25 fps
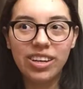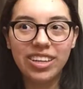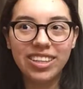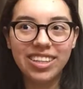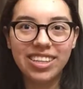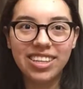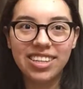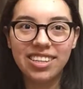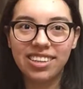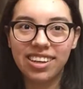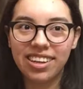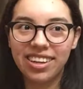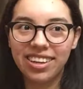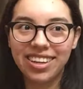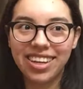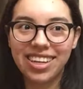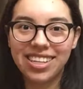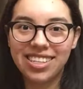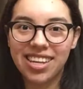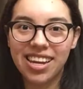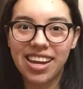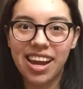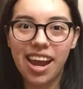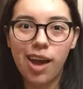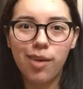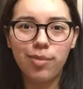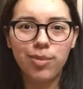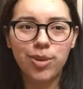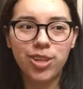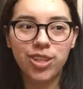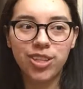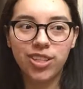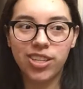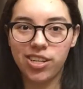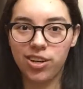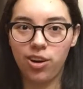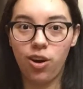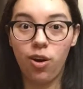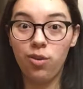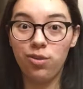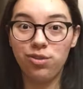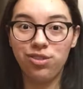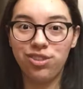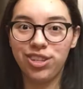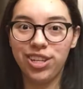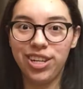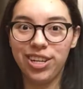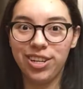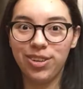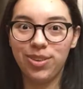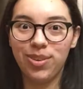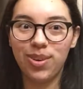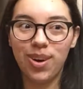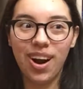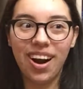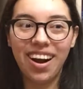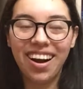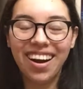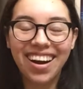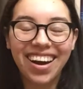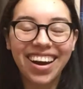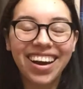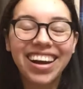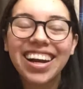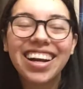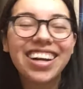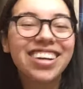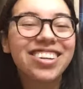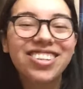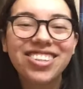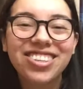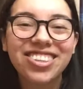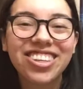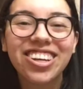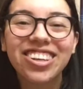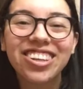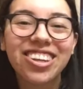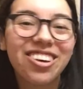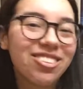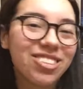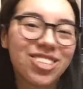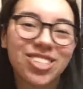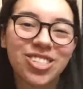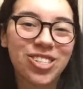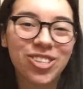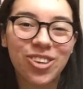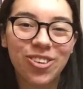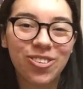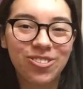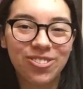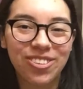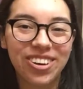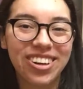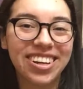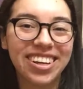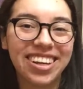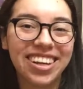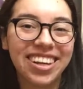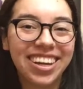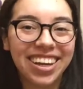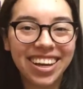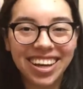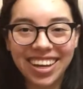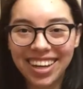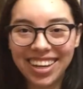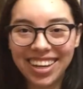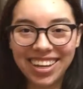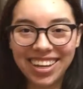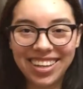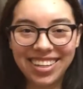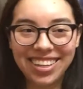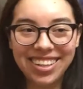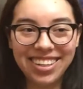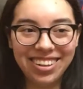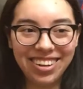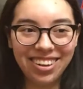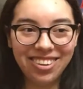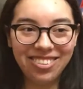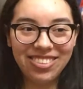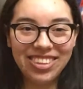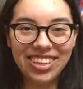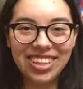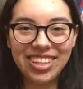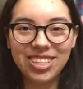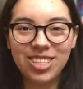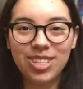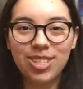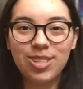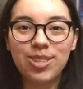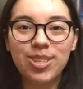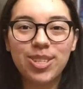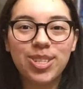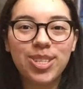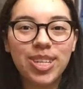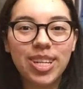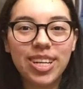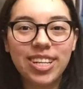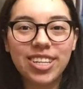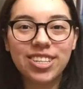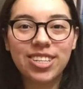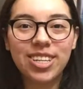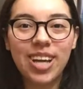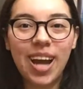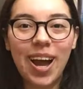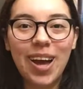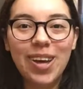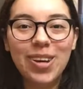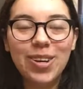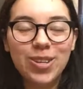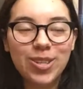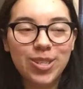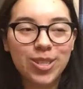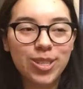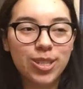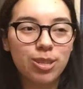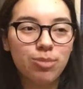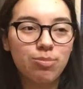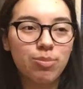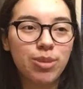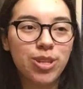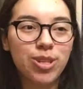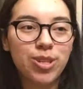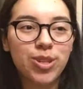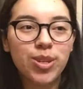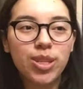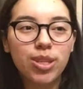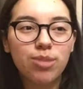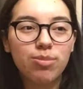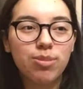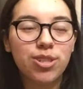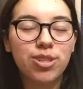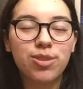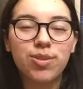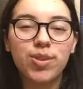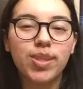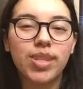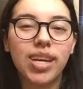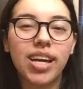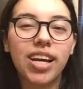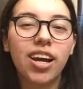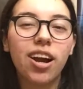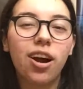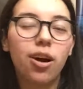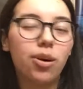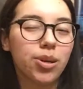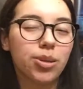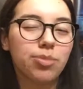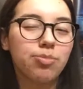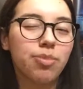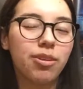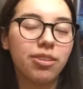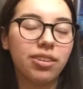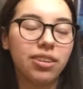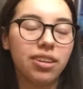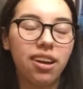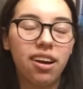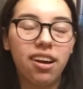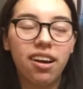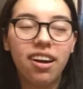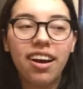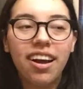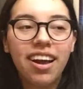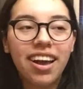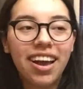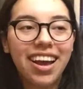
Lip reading: And then he's like, yes, I am. And she's like, oh shit, you are? And I just thought that was so funny, you know, because she had her suspicions, but she was like, oh, it's probably not.